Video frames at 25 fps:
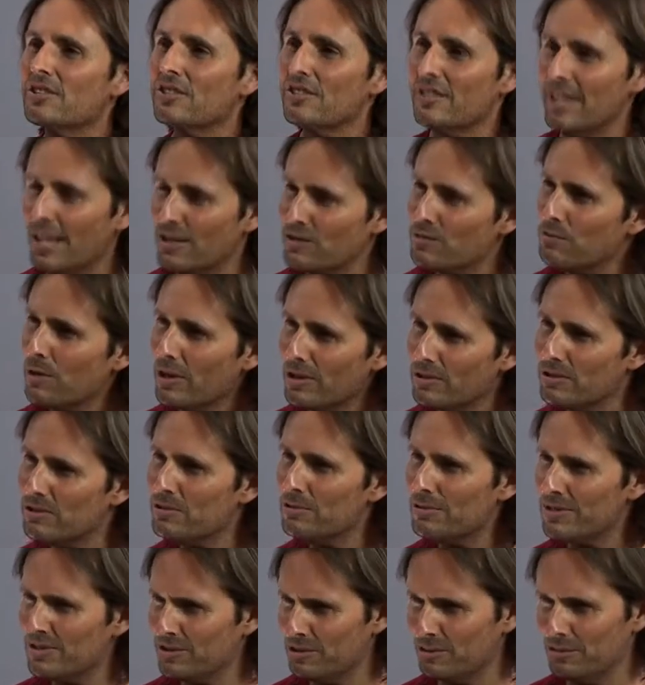That's what she
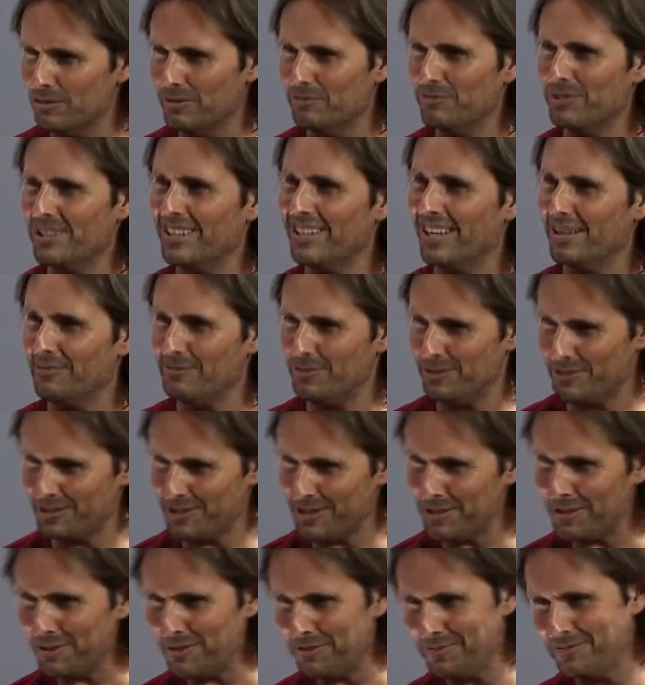would do if she loved
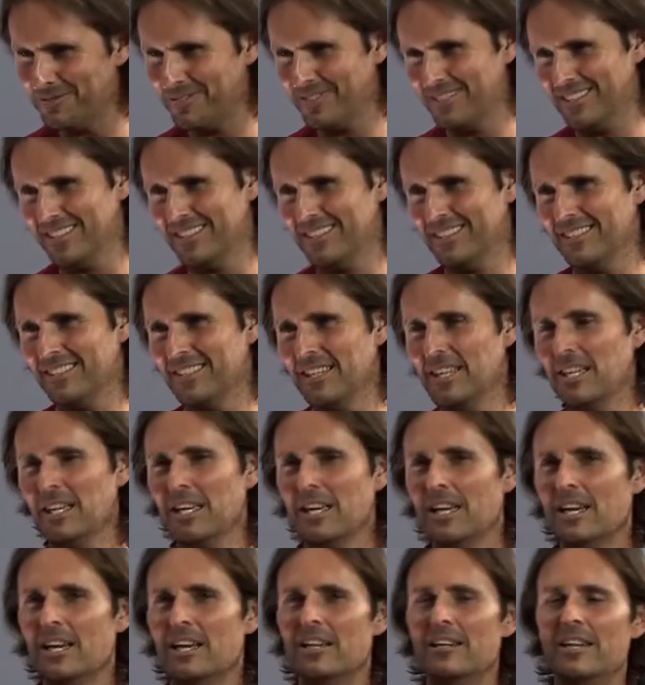herself. Yeah.
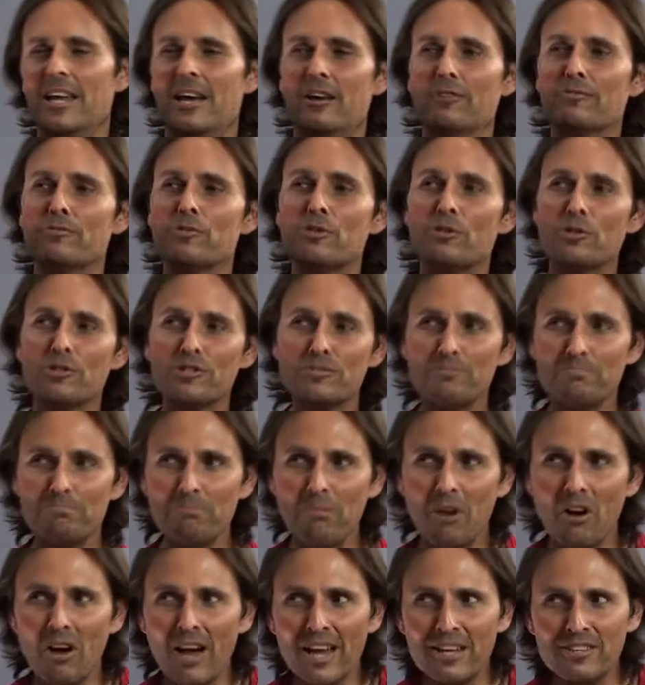Now, of course,
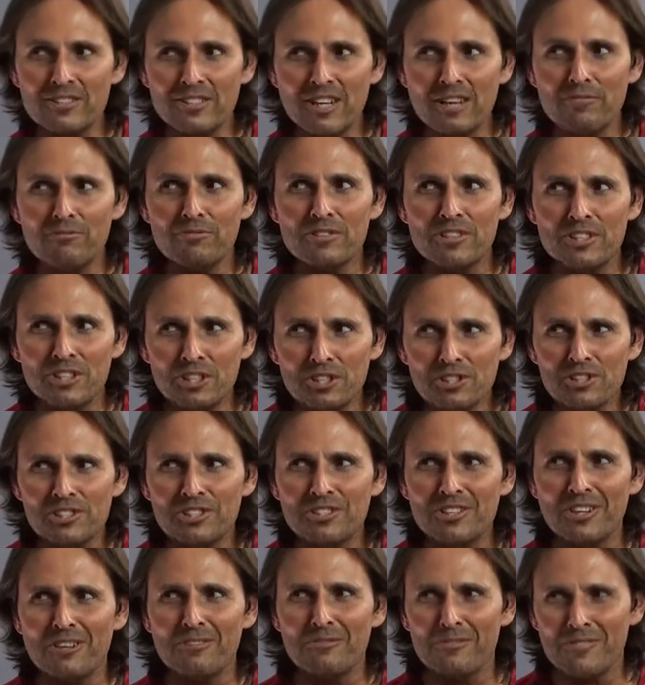my
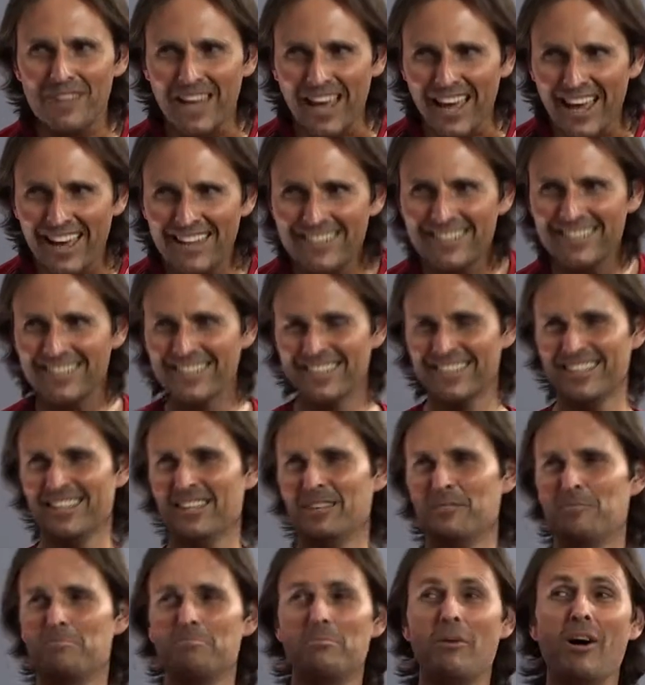definition of that
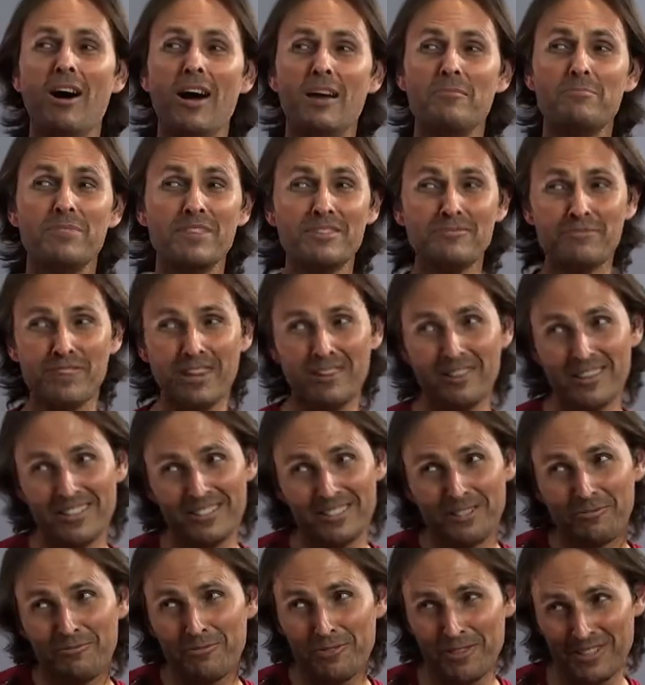mm-hmm. might be very
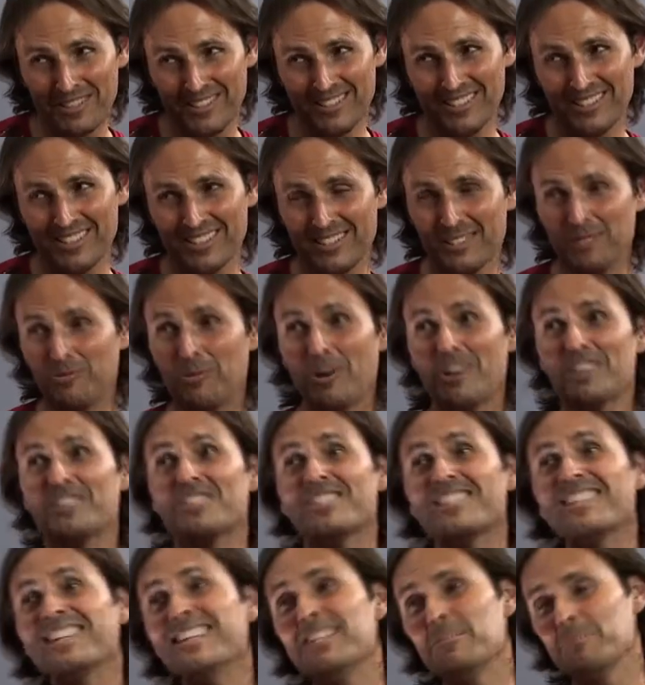different to what
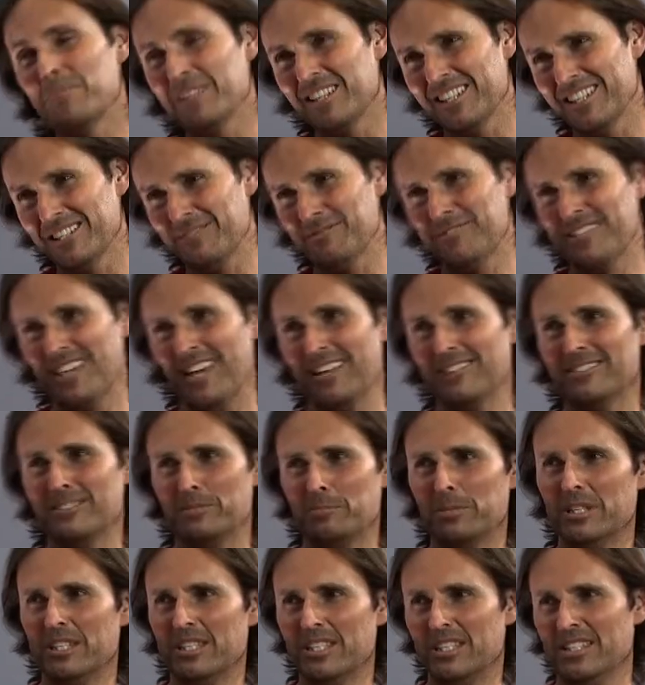she believes that to
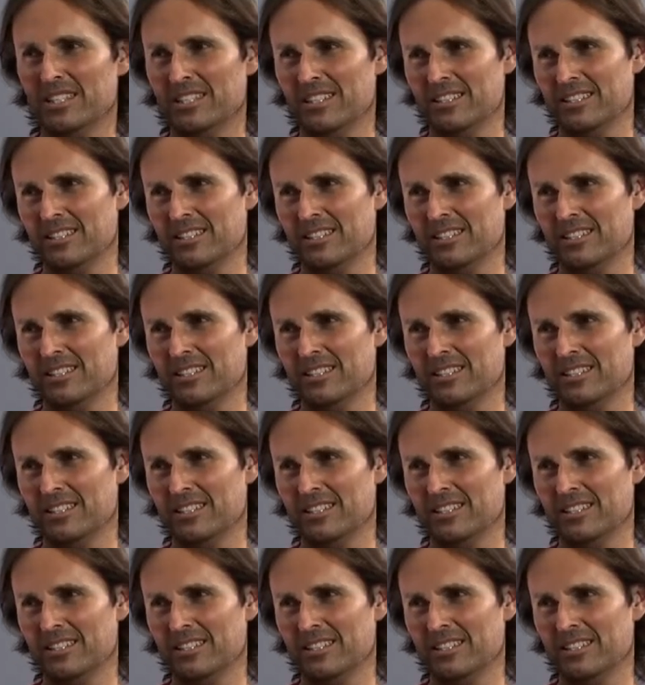be,